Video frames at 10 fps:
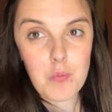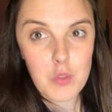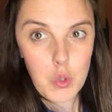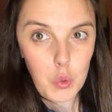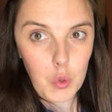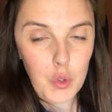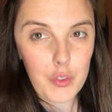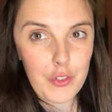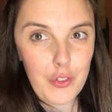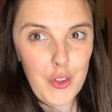tour
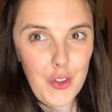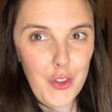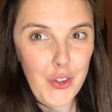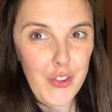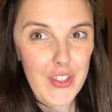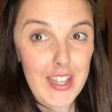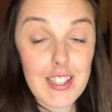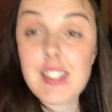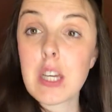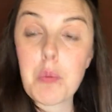for
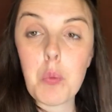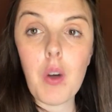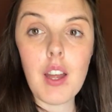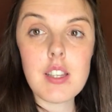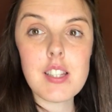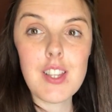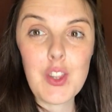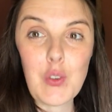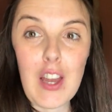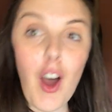this Gilbert White
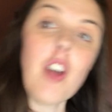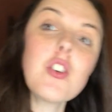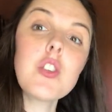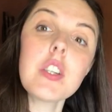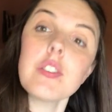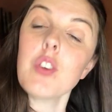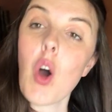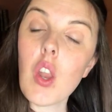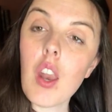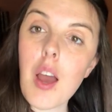300th
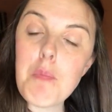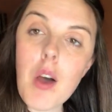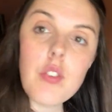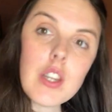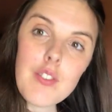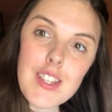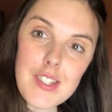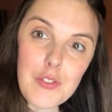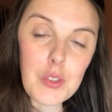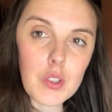online birthday
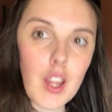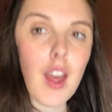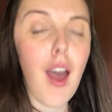festival.